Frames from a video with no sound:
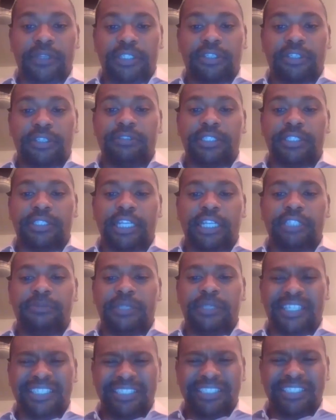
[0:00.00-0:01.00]
service lines,
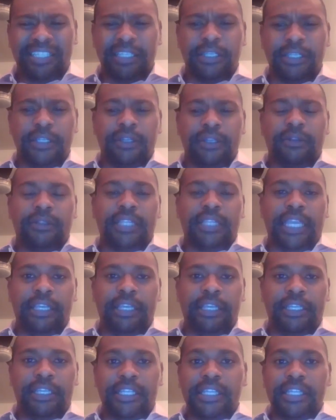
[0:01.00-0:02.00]
because
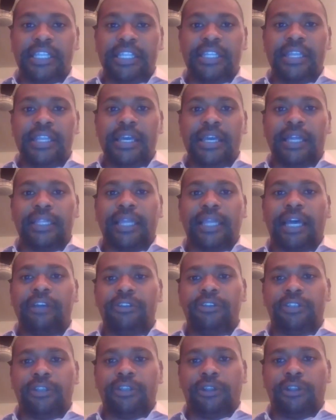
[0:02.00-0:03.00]
they allow
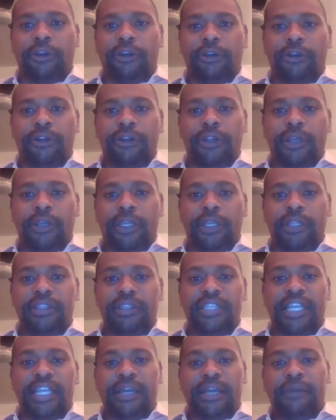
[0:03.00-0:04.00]
you to learn
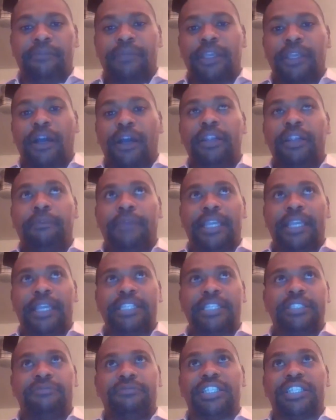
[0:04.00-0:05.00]
not beyond the
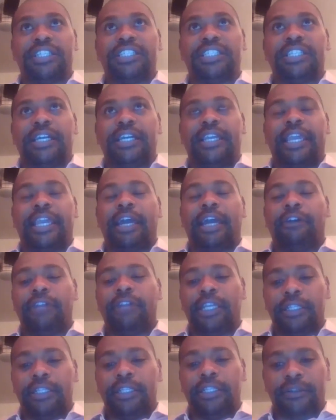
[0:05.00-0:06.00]
basis of just
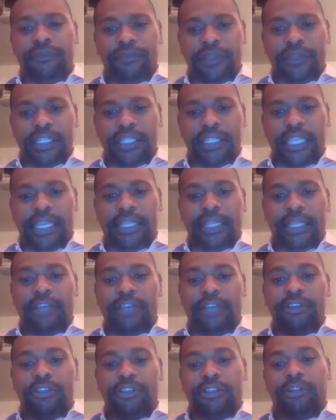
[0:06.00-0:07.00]
accounting. They allow
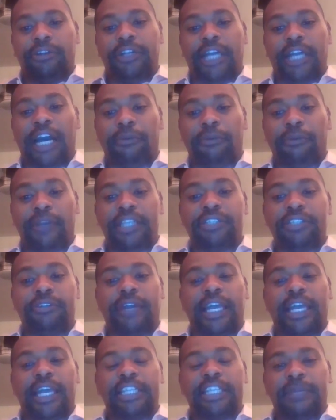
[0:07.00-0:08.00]
you to learn the operational
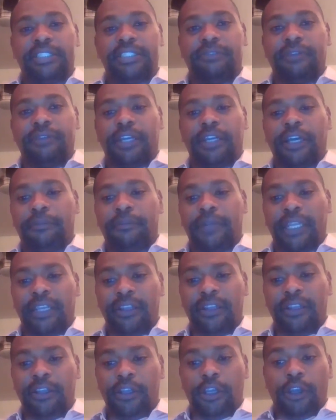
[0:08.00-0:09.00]
aspects of the
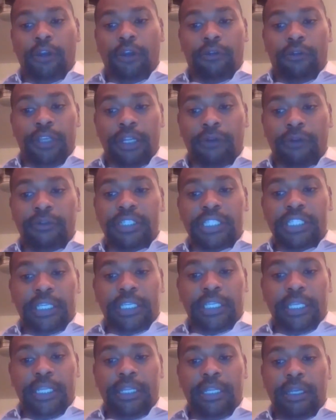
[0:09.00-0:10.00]
company,
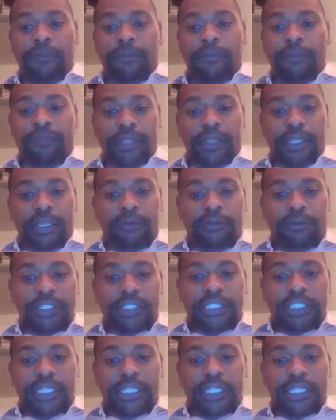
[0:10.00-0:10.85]
which